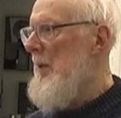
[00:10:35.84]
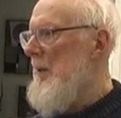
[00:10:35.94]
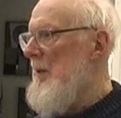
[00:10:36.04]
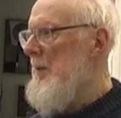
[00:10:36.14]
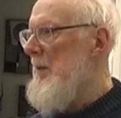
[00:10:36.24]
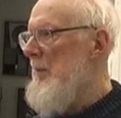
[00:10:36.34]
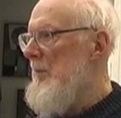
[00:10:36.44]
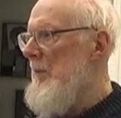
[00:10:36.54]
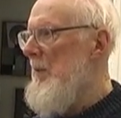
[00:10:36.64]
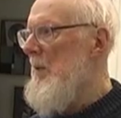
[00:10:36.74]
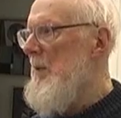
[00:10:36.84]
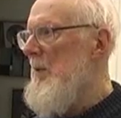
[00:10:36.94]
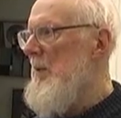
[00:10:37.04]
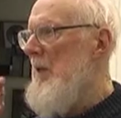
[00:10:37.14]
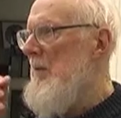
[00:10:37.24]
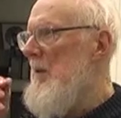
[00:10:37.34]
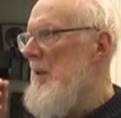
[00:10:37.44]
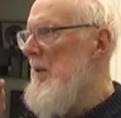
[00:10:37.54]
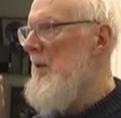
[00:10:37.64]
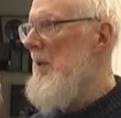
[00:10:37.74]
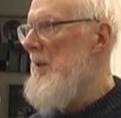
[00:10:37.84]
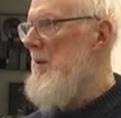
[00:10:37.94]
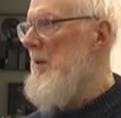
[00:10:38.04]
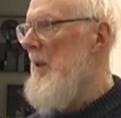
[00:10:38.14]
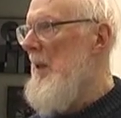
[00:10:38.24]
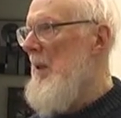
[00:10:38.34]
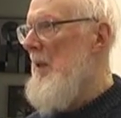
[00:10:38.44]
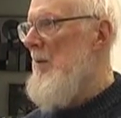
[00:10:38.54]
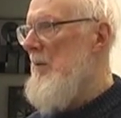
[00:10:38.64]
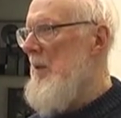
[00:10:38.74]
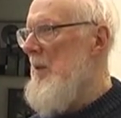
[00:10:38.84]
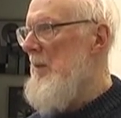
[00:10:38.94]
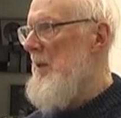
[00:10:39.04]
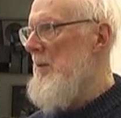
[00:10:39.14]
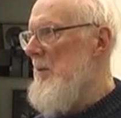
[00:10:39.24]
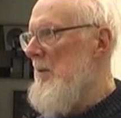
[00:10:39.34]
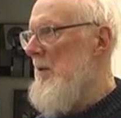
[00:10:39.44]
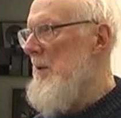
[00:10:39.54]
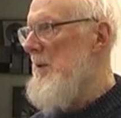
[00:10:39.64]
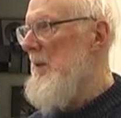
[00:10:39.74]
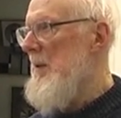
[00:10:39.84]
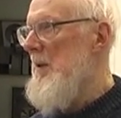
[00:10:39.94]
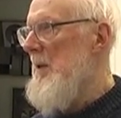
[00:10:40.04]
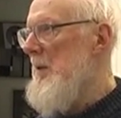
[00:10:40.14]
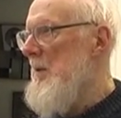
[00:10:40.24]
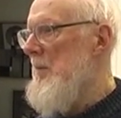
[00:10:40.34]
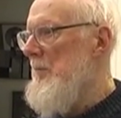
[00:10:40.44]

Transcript: that don't have any great three-dimensional quality in them.